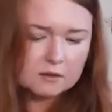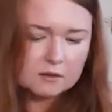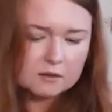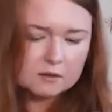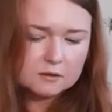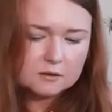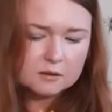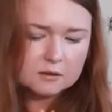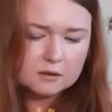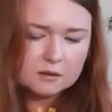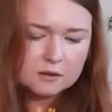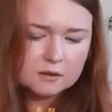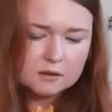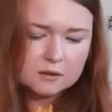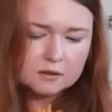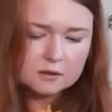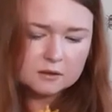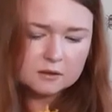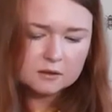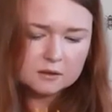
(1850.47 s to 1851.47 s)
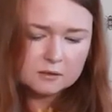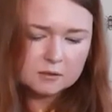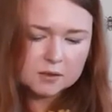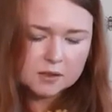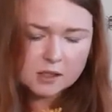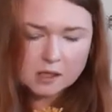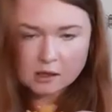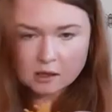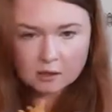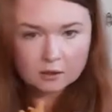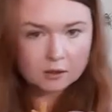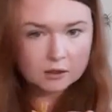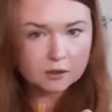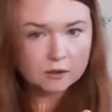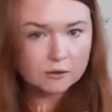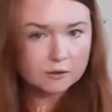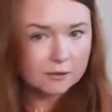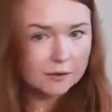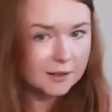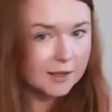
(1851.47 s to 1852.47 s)
Oh, no, it's not long enough.
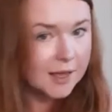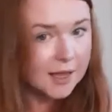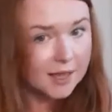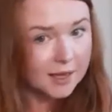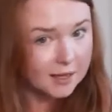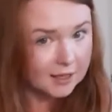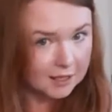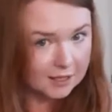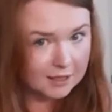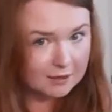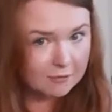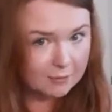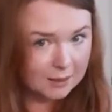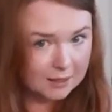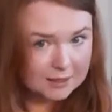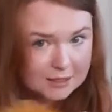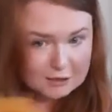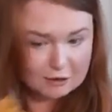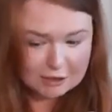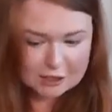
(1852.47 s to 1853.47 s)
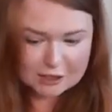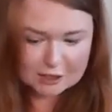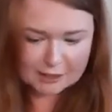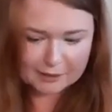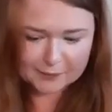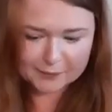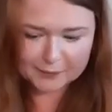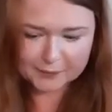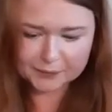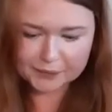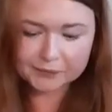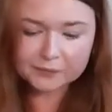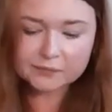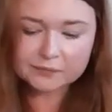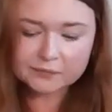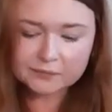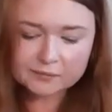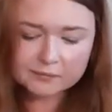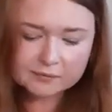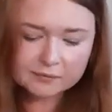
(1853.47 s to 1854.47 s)
Never mind, scratch that
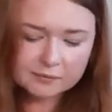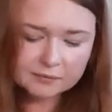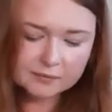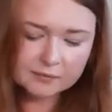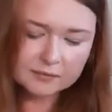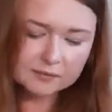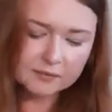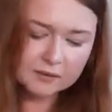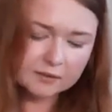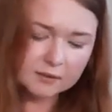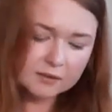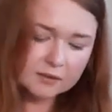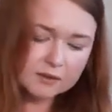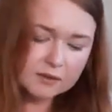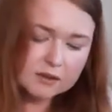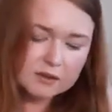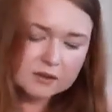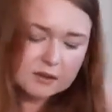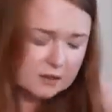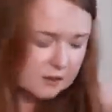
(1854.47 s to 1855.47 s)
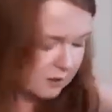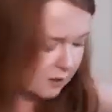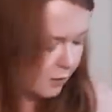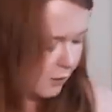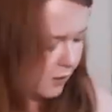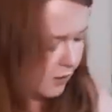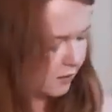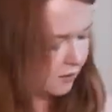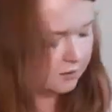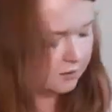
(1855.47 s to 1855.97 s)
and just glue it.